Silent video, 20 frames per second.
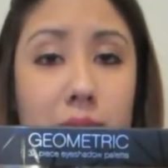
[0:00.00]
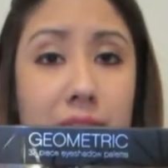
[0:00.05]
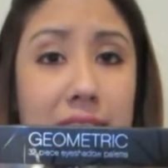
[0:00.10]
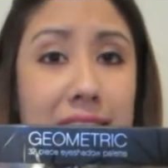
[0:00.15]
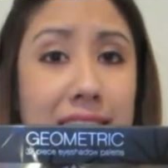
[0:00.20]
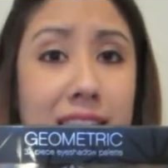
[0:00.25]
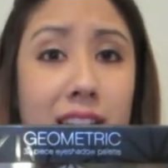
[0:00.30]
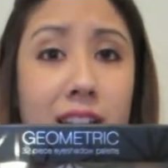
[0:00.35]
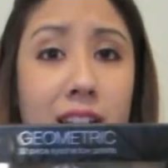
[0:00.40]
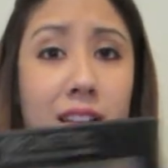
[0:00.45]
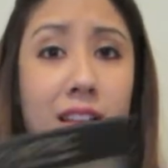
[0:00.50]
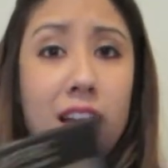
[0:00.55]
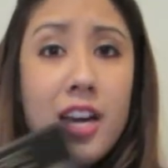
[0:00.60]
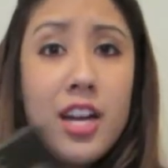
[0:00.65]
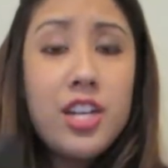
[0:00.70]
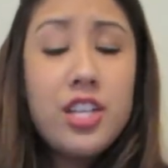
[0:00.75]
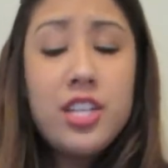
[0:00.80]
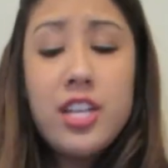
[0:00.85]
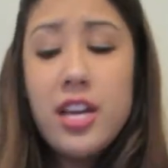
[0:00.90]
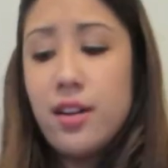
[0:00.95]
It's got a
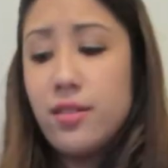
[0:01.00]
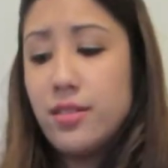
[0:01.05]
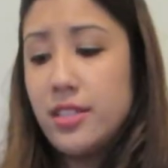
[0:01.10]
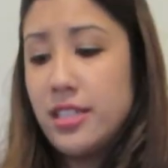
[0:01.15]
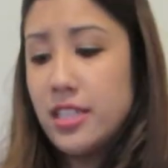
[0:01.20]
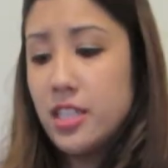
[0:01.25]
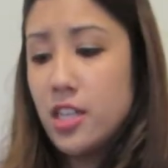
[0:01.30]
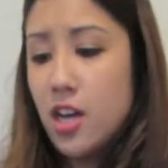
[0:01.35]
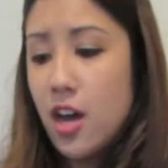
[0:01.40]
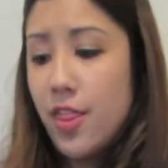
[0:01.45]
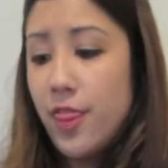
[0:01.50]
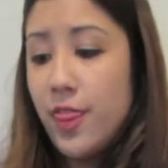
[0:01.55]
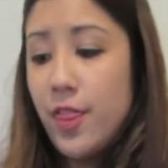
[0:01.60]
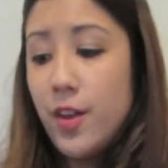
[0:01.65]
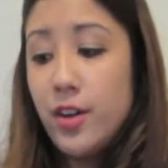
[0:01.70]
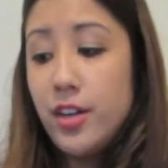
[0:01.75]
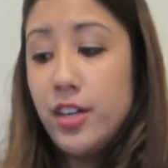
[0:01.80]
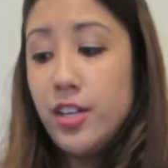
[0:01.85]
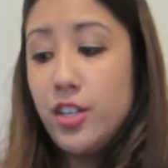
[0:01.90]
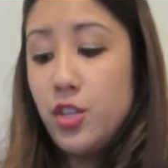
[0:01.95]
lot of shadows. It's got
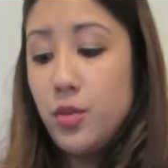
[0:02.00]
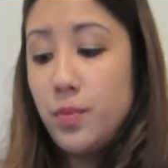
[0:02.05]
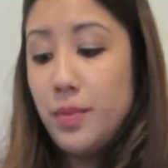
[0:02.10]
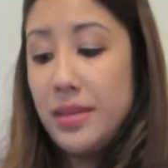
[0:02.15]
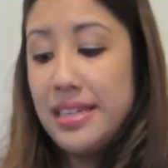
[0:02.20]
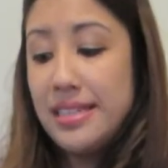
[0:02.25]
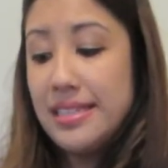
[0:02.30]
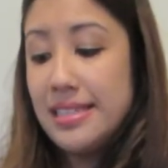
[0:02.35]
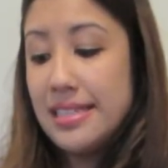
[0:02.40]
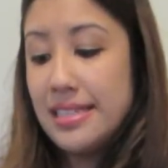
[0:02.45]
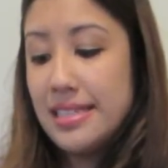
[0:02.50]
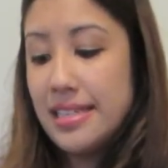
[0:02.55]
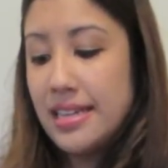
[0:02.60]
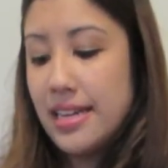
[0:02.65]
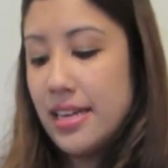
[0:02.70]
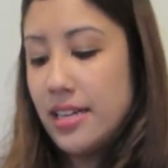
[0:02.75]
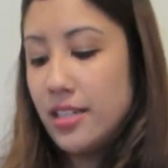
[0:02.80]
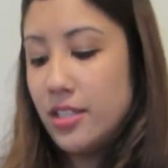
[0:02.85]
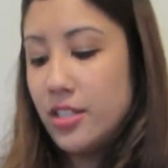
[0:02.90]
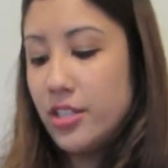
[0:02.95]
32 pieces in
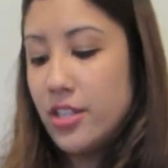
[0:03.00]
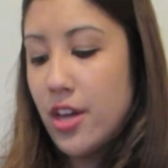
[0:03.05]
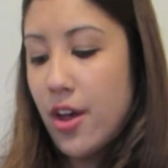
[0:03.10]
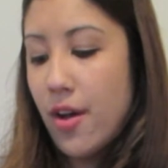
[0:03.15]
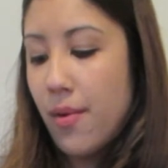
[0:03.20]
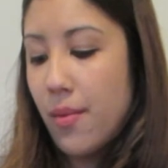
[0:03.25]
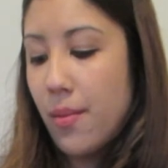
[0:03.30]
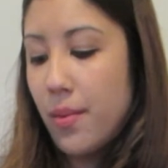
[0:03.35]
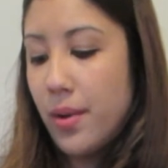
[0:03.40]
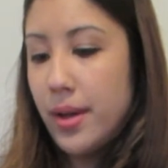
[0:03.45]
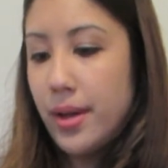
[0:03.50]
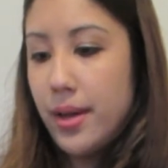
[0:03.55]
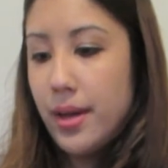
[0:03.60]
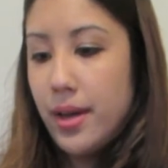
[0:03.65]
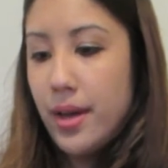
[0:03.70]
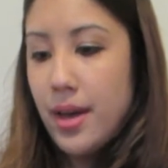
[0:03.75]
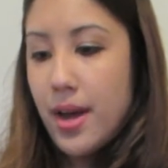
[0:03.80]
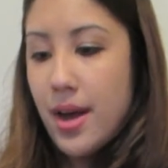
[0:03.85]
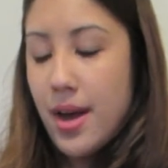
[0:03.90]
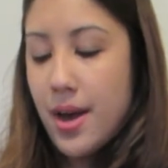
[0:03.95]
it, so
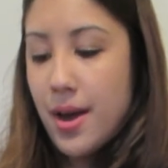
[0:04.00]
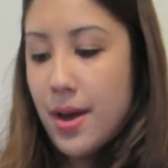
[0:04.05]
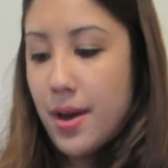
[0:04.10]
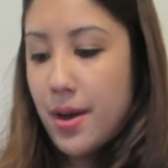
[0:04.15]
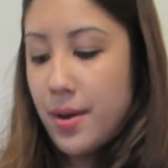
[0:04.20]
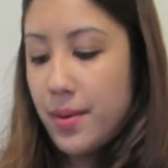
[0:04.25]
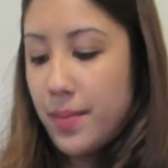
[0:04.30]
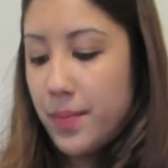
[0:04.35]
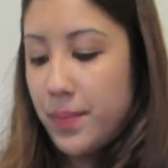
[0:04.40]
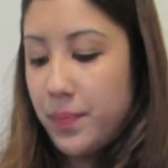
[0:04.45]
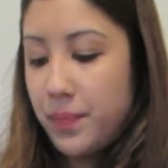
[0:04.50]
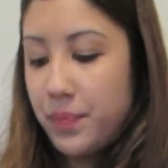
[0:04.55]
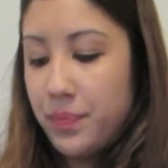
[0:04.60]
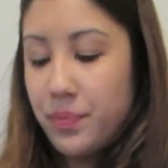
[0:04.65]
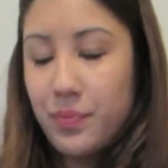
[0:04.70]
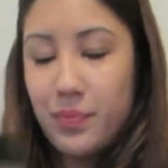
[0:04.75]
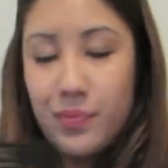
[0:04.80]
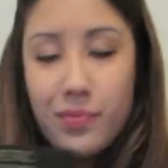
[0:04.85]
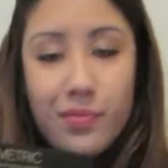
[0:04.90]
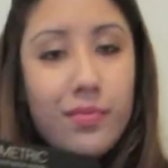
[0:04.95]

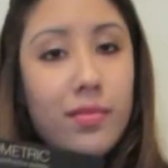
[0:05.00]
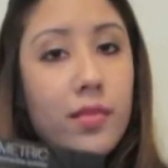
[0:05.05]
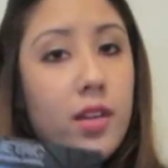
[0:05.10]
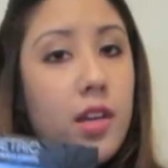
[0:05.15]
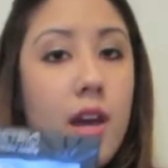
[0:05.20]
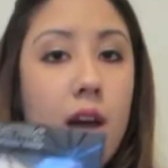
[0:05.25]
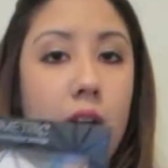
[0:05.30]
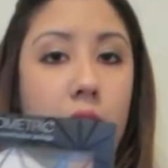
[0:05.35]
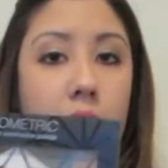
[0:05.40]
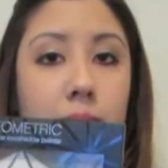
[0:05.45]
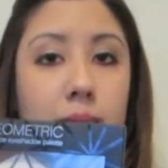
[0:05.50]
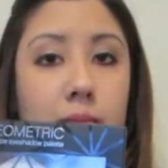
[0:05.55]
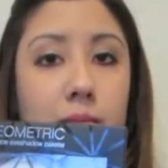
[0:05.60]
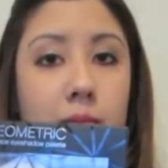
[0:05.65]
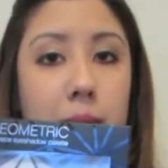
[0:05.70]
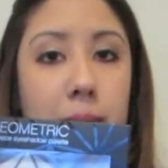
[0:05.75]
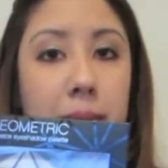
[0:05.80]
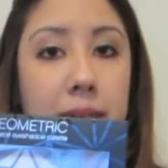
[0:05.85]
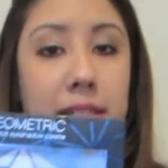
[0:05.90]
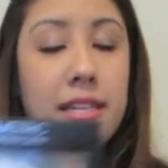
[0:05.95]
um, yeah,
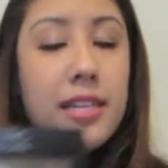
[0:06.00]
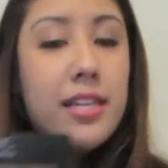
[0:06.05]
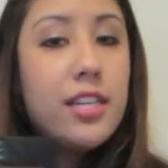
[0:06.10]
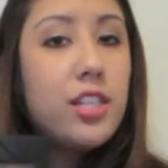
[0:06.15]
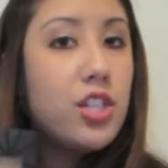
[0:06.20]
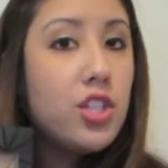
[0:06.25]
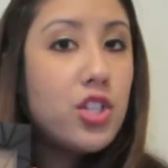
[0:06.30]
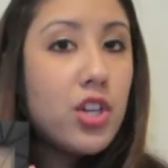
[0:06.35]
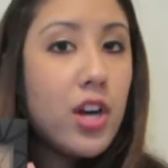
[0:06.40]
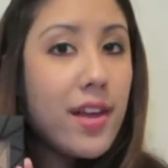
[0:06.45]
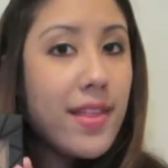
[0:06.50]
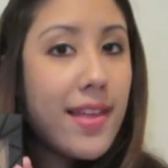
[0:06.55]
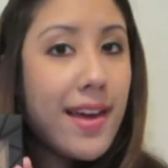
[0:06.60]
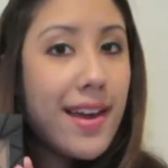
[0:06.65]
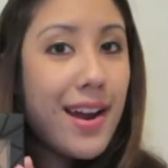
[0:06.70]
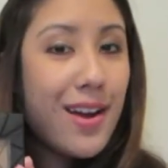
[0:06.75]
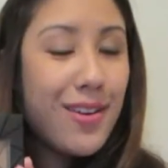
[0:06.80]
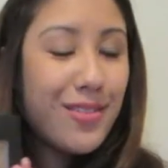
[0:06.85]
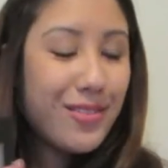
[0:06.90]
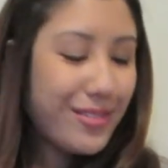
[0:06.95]
I'm excited to try
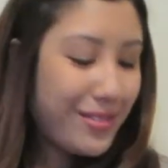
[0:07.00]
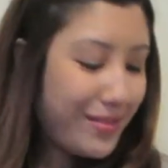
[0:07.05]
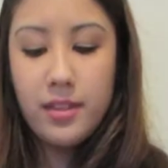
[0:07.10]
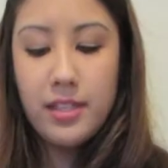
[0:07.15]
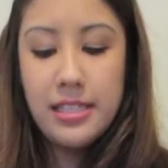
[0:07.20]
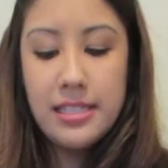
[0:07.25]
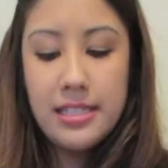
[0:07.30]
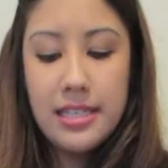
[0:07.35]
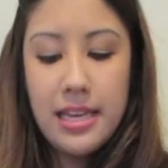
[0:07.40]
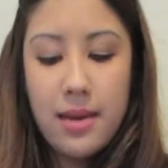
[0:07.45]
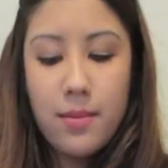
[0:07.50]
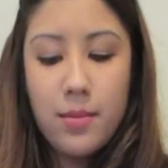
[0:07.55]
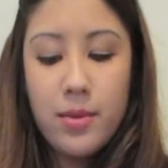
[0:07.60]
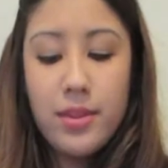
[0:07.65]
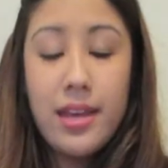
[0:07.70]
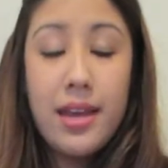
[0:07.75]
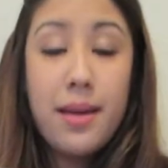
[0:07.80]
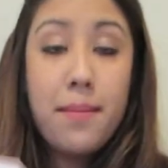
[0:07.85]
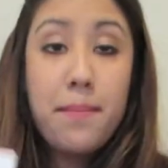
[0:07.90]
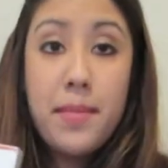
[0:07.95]
that out. This came
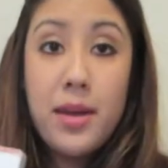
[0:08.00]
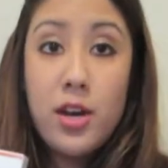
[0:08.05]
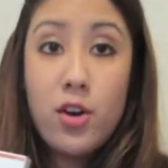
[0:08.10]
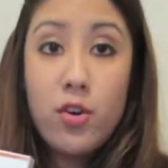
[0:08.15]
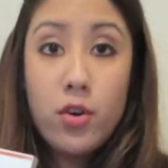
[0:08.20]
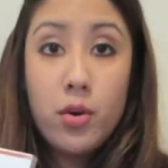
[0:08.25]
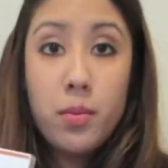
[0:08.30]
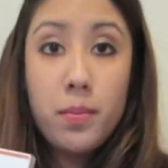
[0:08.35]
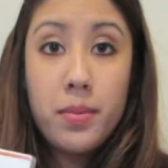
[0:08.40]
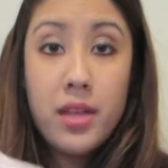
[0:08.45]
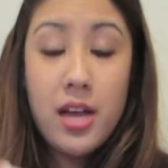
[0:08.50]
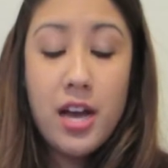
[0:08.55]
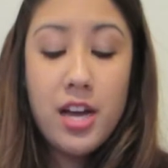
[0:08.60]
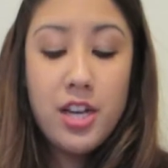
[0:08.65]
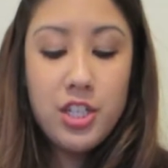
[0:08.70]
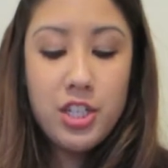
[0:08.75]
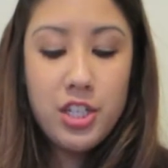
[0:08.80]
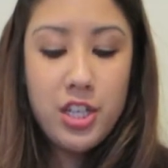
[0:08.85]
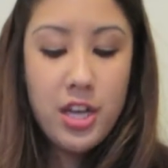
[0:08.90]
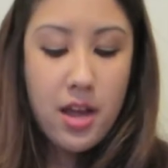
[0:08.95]
with a mineral
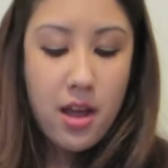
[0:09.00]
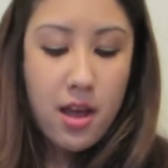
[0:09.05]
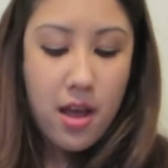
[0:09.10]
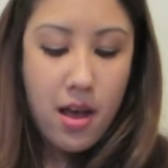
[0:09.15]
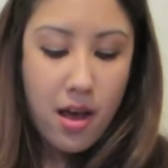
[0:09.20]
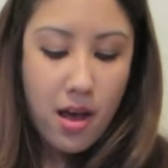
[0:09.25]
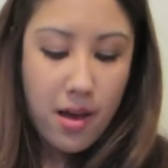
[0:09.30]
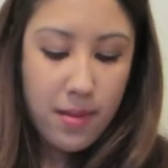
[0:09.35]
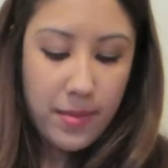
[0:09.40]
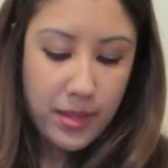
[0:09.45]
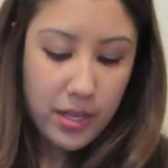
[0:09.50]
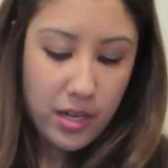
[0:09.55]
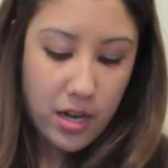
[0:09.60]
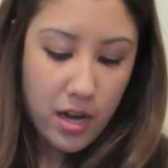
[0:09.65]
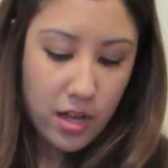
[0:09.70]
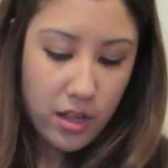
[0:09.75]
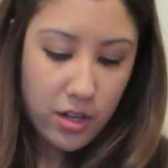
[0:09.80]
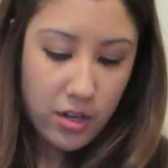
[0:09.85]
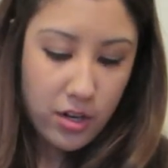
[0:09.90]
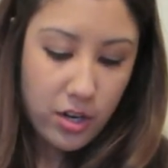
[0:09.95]
blush. Um, the
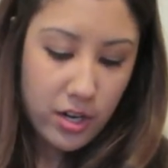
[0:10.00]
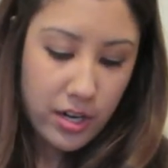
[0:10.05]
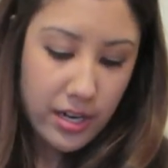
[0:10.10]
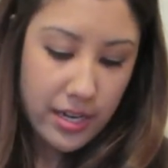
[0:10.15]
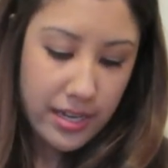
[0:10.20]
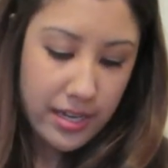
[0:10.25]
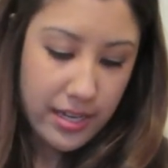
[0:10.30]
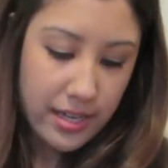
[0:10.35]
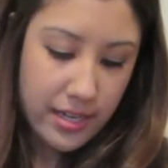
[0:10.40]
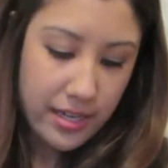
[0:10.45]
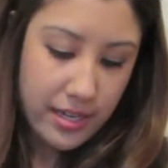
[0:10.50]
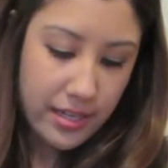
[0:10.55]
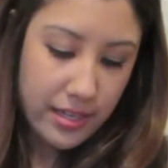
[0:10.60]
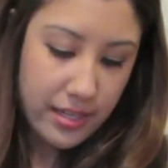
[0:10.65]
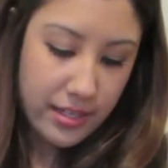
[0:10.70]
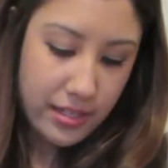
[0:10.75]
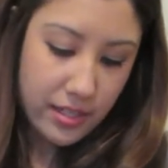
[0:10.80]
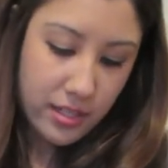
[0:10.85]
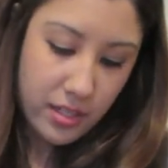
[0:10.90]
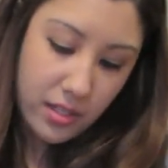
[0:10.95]
color
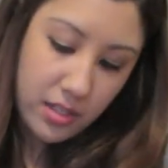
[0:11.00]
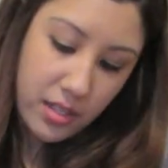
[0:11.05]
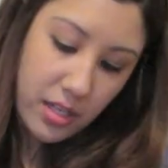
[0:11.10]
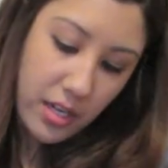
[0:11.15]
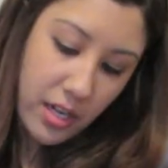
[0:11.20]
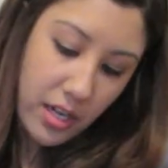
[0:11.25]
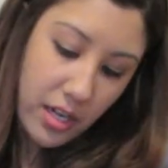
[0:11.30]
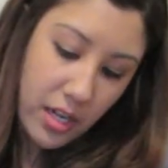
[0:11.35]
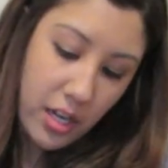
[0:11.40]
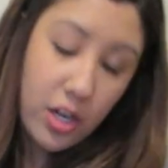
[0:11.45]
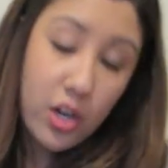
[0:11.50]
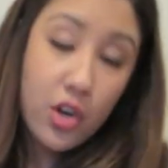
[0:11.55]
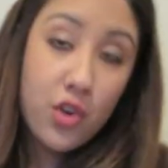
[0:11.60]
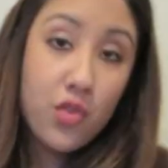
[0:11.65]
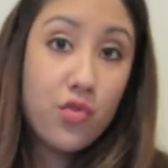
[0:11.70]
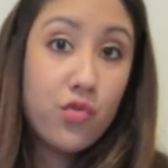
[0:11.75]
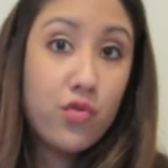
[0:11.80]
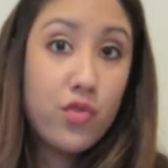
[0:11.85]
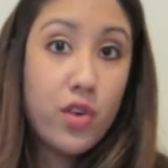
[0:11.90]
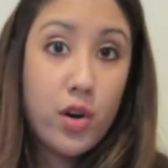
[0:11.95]
is in
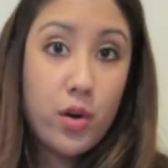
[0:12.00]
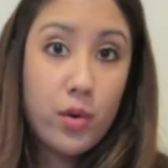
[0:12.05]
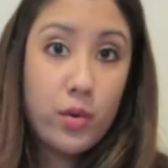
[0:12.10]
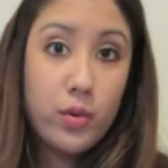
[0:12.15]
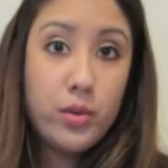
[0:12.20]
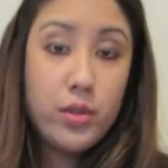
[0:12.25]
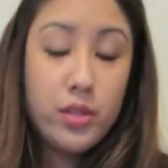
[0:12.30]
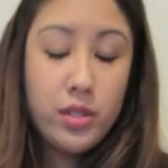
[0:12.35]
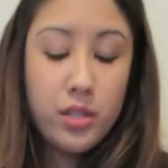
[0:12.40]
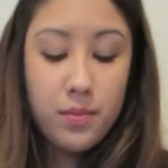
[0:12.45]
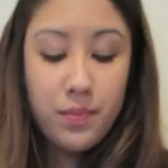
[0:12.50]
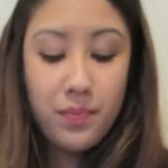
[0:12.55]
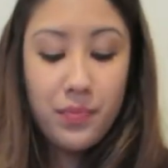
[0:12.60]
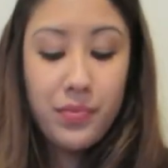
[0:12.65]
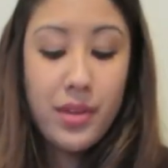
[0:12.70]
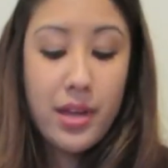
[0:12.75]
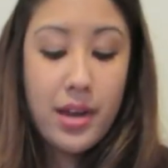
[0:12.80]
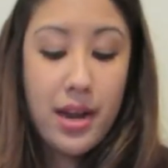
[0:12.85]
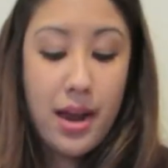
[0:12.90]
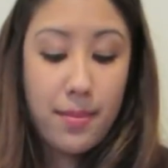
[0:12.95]
Rose.
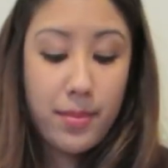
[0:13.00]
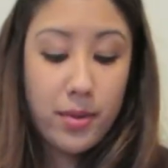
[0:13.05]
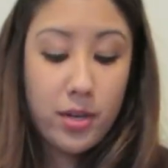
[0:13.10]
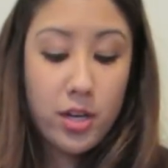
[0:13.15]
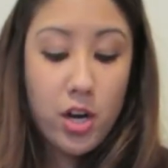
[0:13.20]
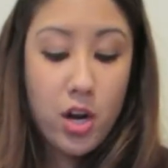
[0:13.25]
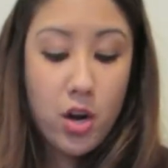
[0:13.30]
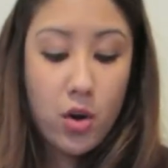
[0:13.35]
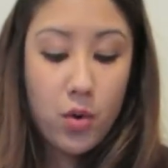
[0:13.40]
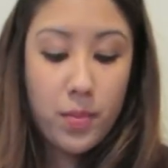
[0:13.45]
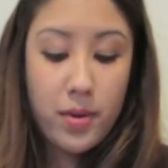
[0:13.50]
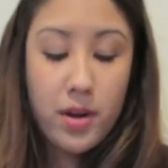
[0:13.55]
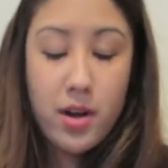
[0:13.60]
And I'm going to open